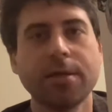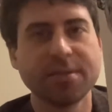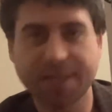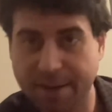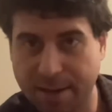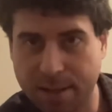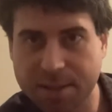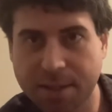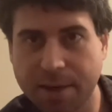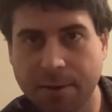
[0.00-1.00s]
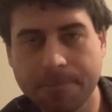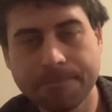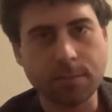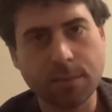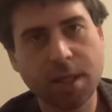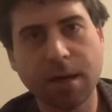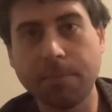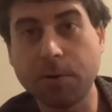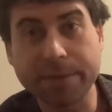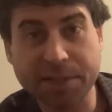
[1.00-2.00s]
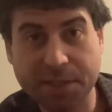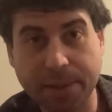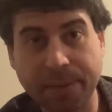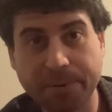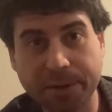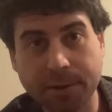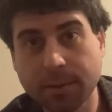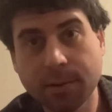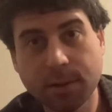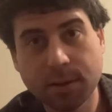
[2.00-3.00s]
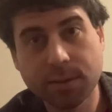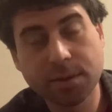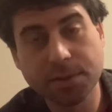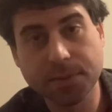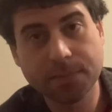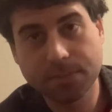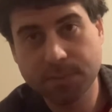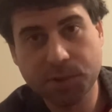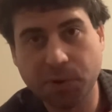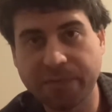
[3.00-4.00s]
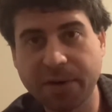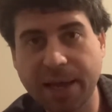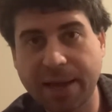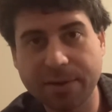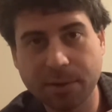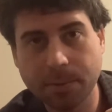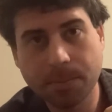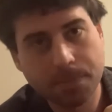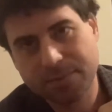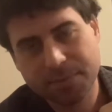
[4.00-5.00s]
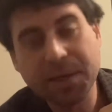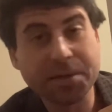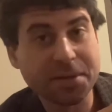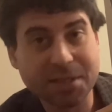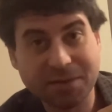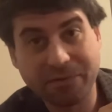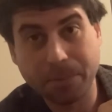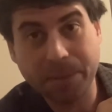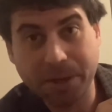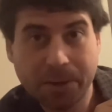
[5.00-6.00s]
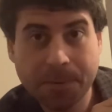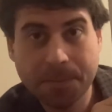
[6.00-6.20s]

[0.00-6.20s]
10 out of 10. I'm Only Sleeping, sort of an anthem, at least for me.